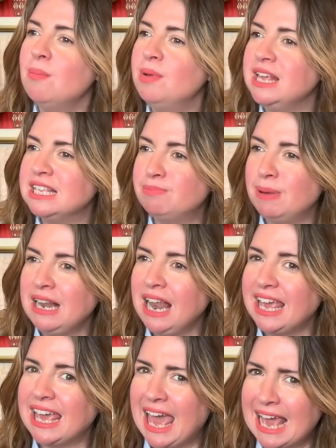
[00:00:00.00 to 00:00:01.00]
But it's
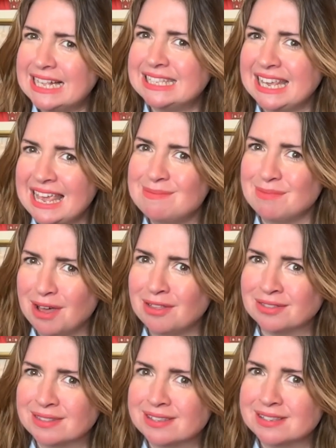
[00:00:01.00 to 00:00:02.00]
been like 18
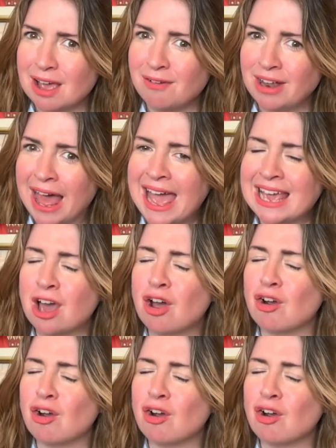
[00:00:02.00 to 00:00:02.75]
months of like